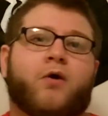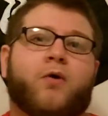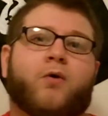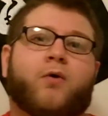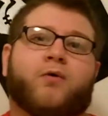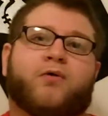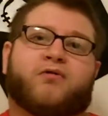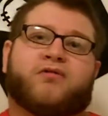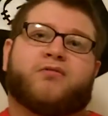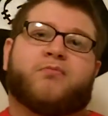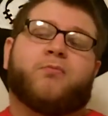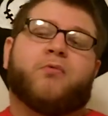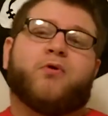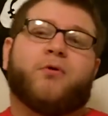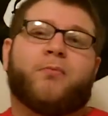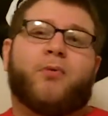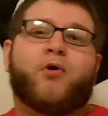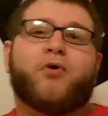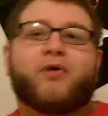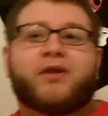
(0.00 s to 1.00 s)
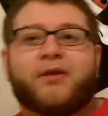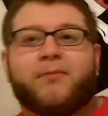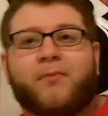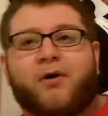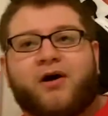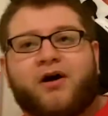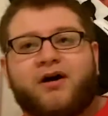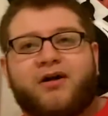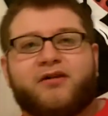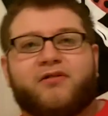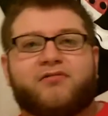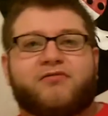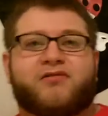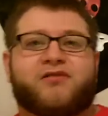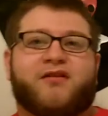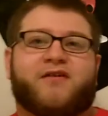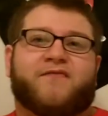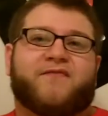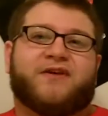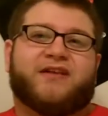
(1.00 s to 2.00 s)
or some more Pokemon or
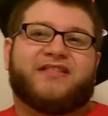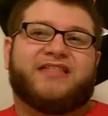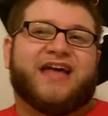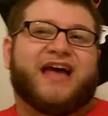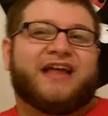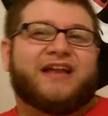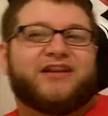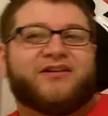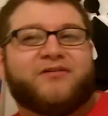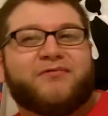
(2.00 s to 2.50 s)
stuff like that,